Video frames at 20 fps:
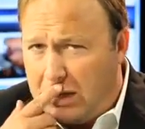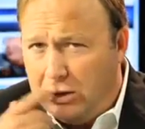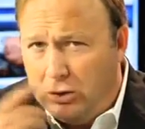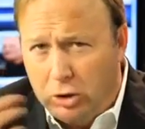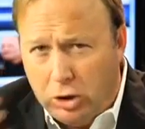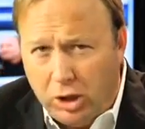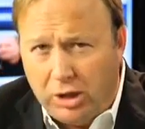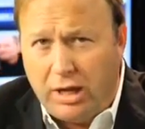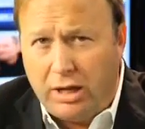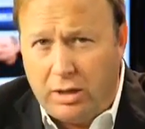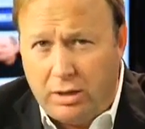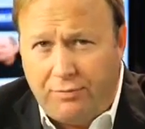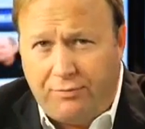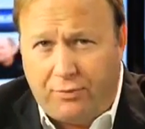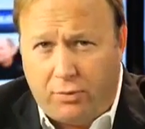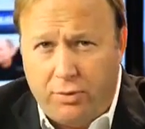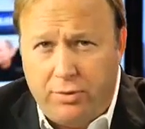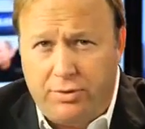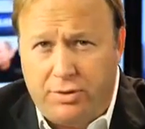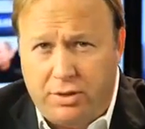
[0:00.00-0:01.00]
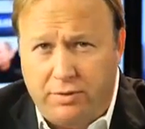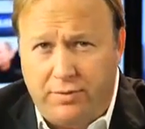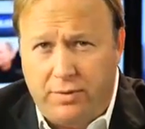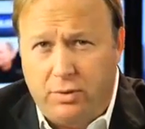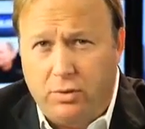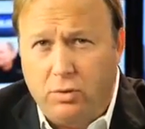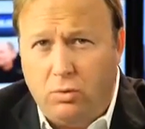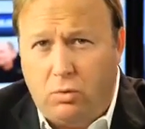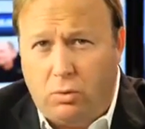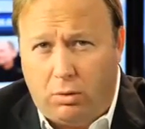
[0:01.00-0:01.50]
Look at the fruits of
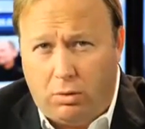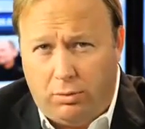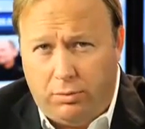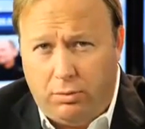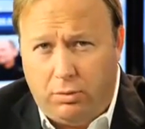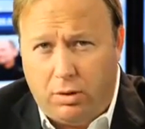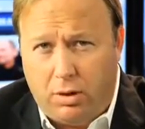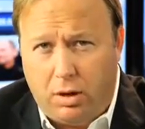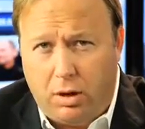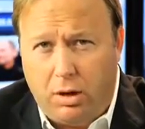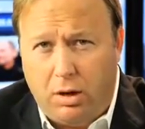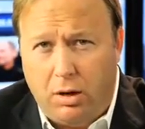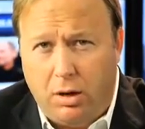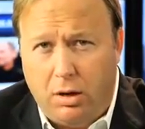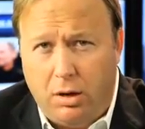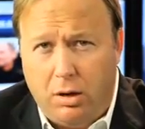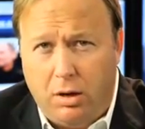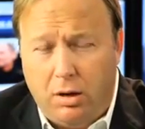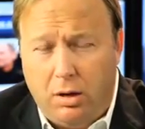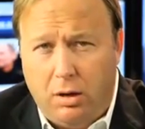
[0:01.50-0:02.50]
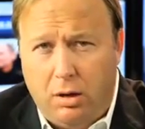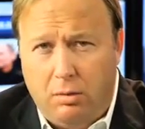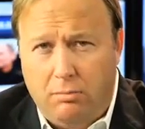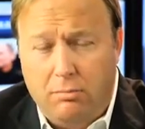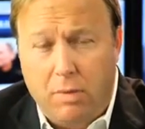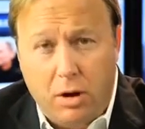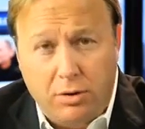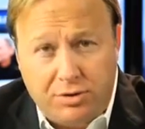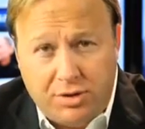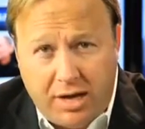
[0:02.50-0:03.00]
the New World Order.
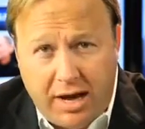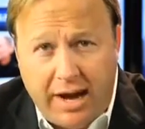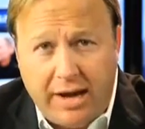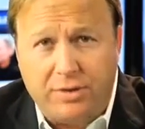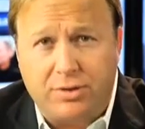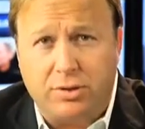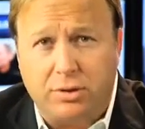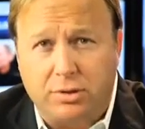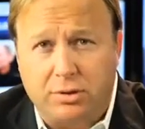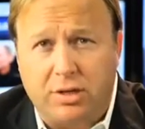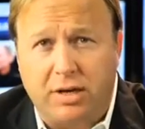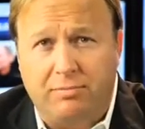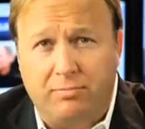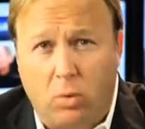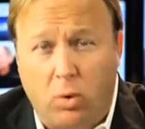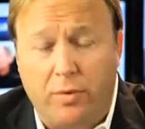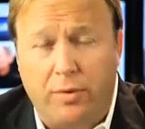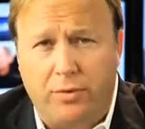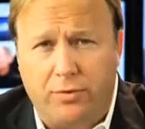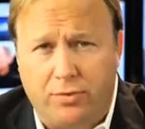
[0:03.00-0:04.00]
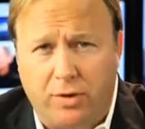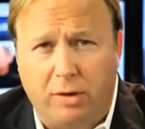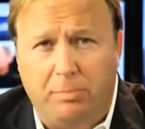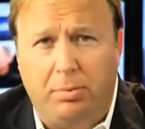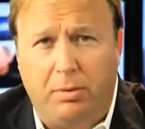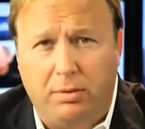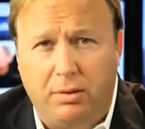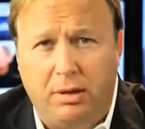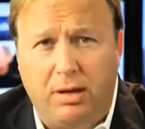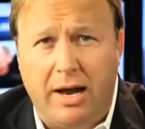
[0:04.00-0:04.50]
Most cancers have more than
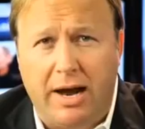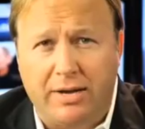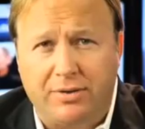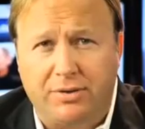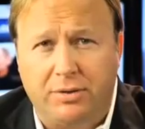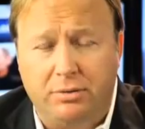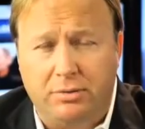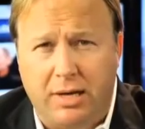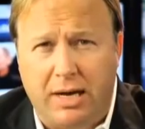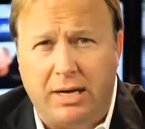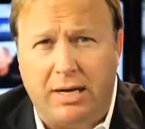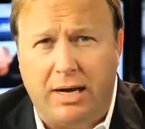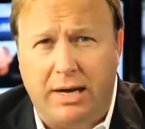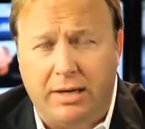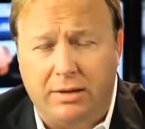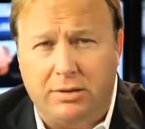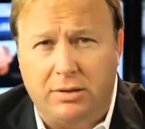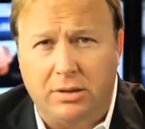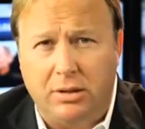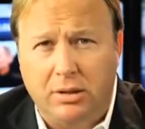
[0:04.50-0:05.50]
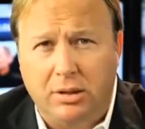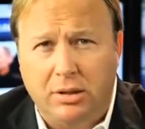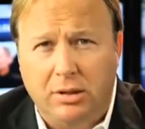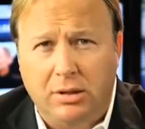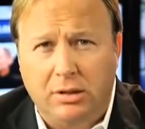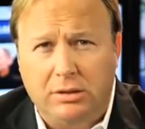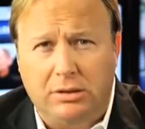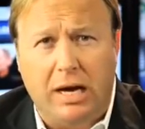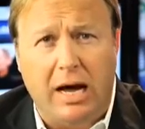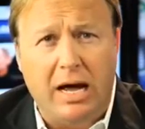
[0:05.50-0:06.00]
tripled in the last 2 decades.
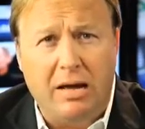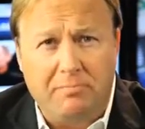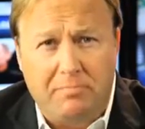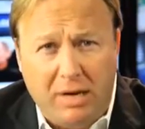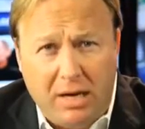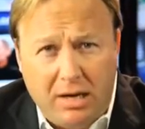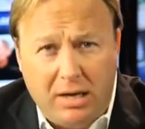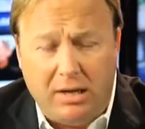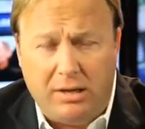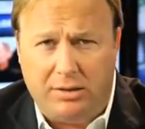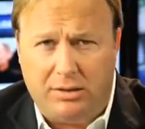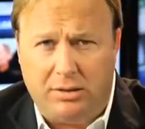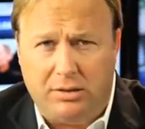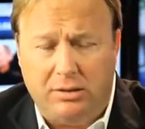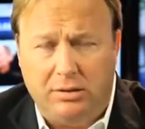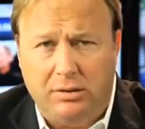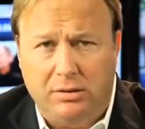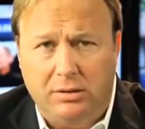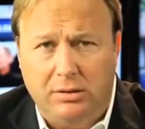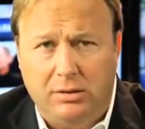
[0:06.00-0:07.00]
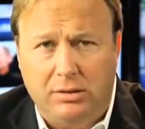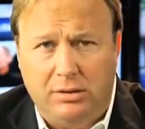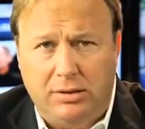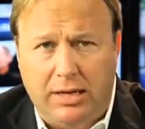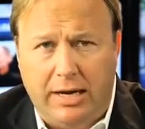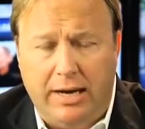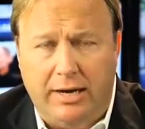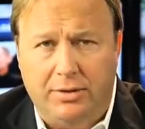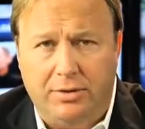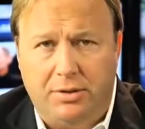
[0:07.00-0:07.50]
Diabetes
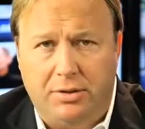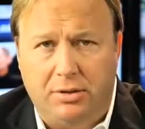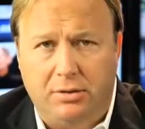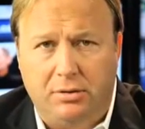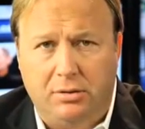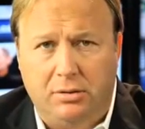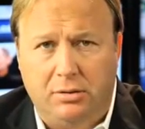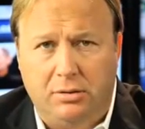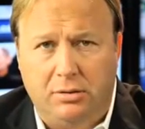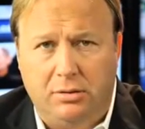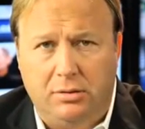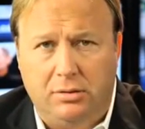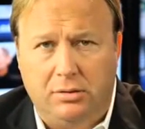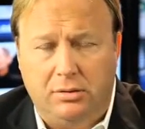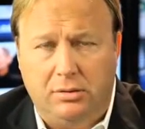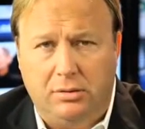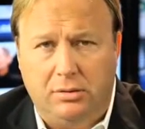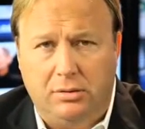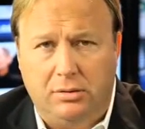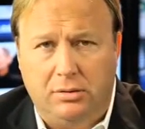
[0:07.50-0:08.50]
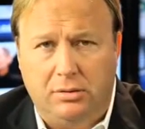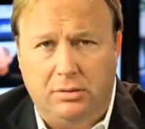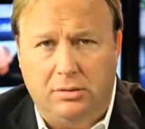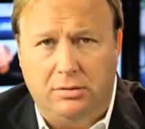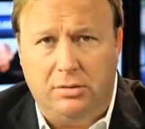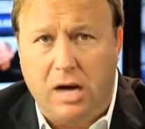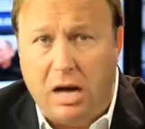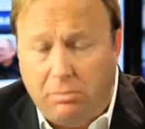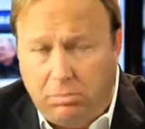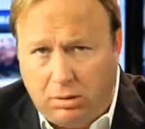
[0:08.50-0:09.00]
has
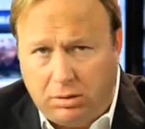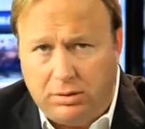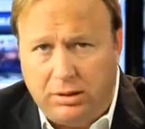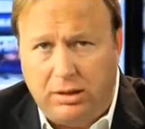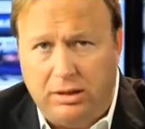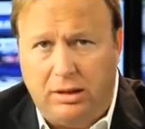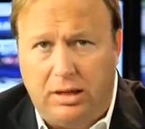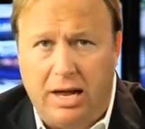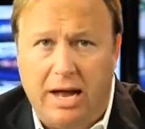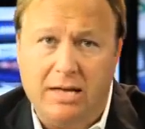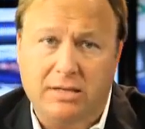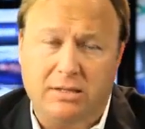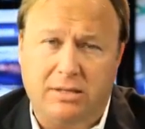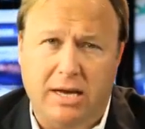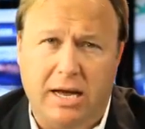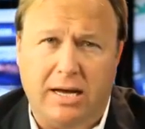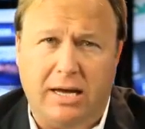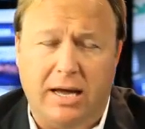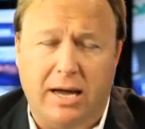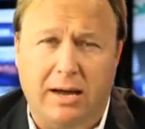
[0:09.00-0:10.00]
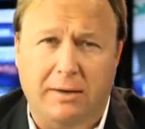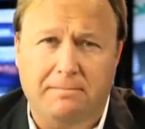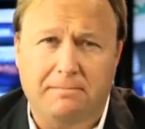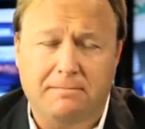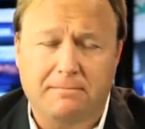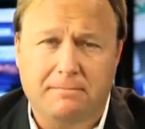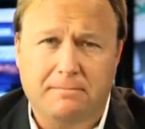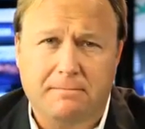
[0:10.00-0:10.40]
doubled in the last decade.